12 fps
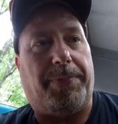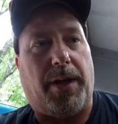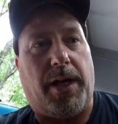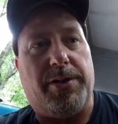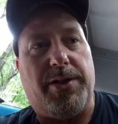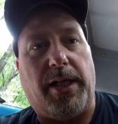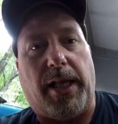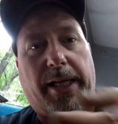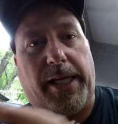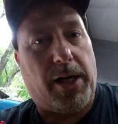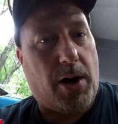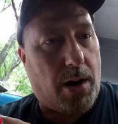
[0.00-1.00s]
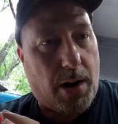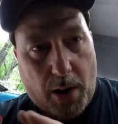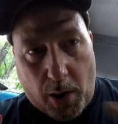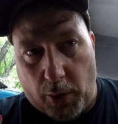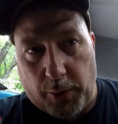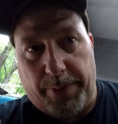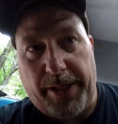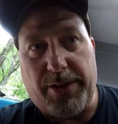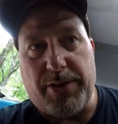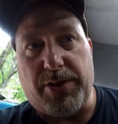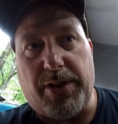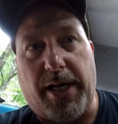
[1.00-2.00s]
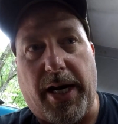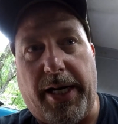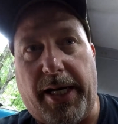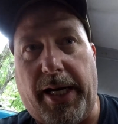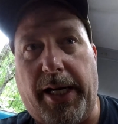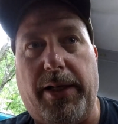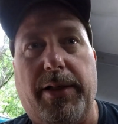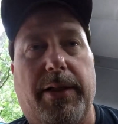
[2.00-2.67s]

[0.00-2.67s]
until I get all the pieces that I need.